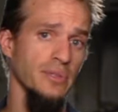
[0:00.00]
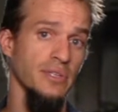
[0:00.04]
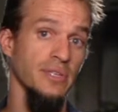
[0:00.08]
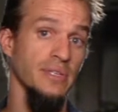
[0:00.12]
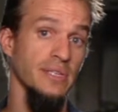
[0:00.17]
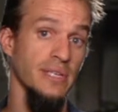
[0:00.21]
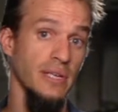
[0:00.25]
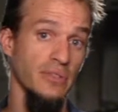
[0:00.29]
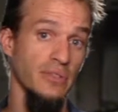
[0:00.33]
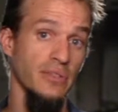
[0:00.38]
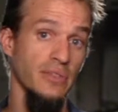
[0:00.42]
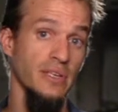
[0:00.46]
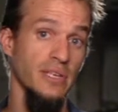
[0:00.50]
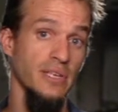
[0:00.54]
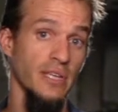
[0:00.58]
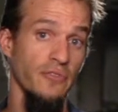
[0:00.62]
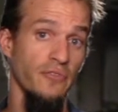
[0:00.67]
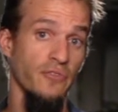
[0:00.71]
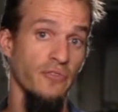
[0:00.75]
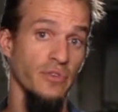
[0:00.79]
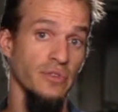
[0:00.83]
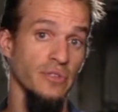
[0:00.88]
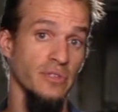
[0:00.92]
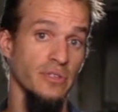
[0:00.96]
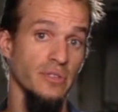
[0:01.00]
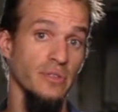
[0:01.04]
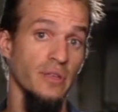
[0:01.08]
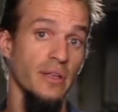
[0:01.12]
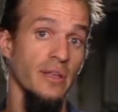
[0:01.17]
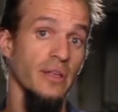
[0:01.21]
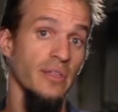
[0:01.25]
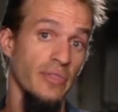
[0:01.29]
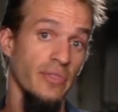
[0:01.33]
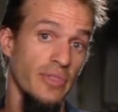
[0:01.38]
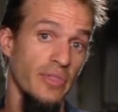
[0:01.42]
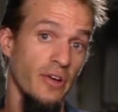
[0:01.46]
tell the difference.
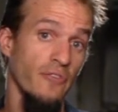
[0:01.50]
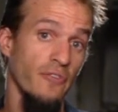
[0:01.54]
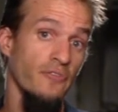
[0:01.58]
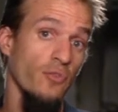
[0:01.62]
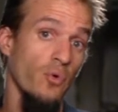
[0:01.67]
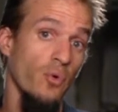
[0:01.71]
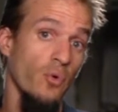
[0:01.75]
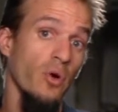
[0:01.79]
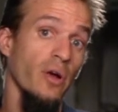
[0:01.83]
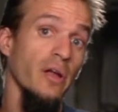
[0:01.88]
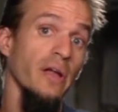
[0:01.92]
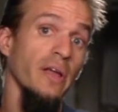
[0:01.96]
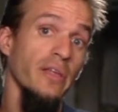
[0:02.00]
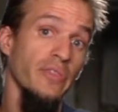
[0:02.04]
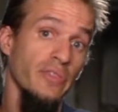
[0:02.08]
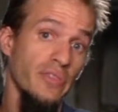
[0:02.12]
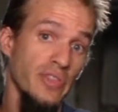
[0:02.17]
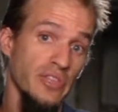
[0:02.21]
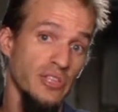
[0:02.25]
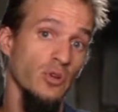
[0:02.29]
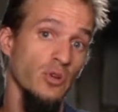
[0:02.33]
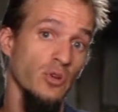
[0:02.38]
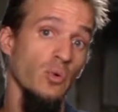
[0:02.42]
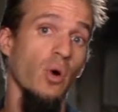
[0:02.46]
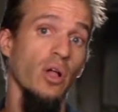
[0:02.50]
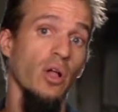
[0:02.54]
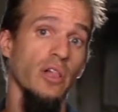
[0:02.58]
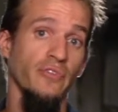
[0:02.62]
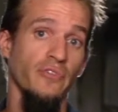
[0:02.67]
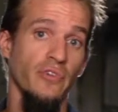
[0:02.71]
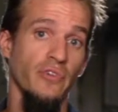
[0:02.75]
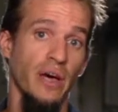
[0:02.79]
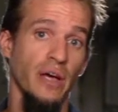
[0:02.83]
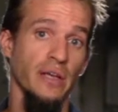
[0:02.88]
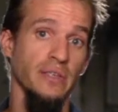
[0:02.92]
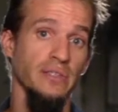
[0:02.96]
Therefore, this
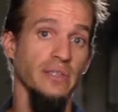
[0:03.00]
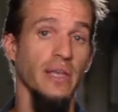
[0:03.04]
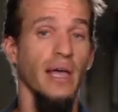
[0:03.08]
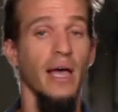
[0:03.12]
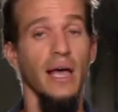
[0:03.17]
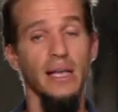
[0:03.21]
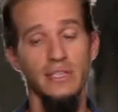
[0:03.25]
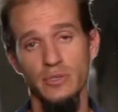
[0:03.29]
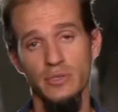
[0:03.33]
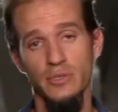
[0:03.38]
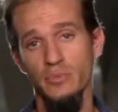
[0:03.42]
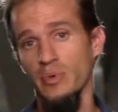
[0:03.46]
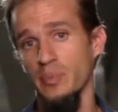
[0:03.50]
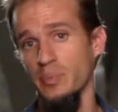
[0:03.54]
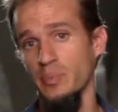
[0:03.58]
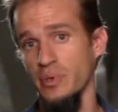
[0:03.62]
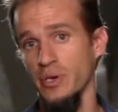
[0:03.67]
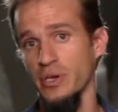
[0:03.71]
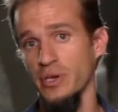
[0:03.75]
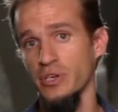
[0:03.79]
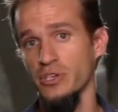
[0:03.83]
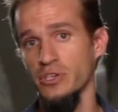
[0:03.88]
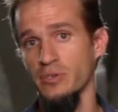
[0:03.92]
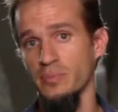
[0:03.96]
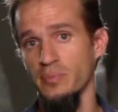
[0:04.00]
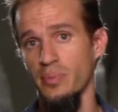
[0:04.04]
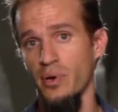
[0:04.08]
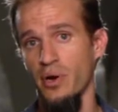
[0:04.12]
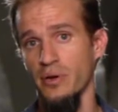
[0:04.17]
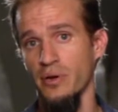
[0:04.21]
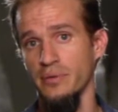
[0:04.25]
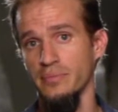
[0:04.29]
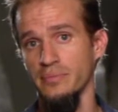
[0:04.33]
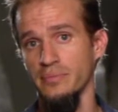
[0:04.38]
qualifies as a reproduction part.